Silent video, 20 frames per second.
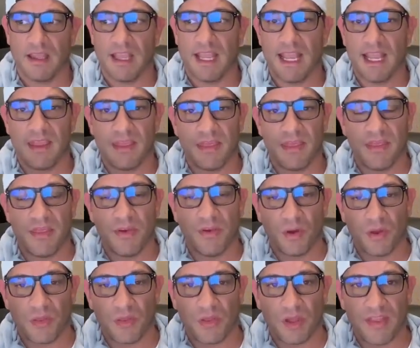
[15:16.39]
And
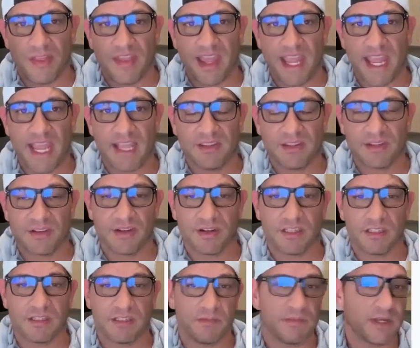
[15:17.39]
the answer
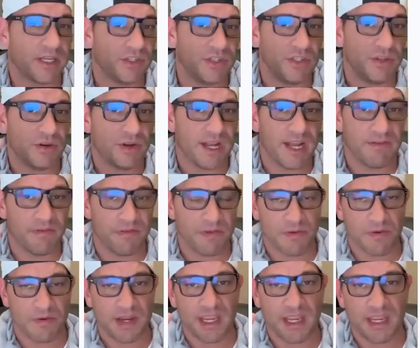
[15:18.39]
is because you don't have
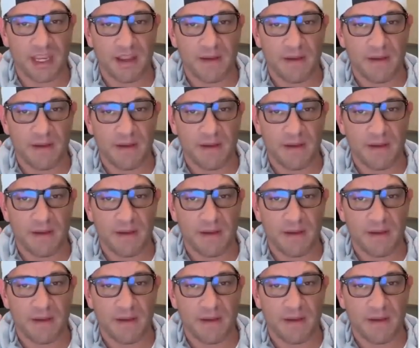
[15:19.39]
you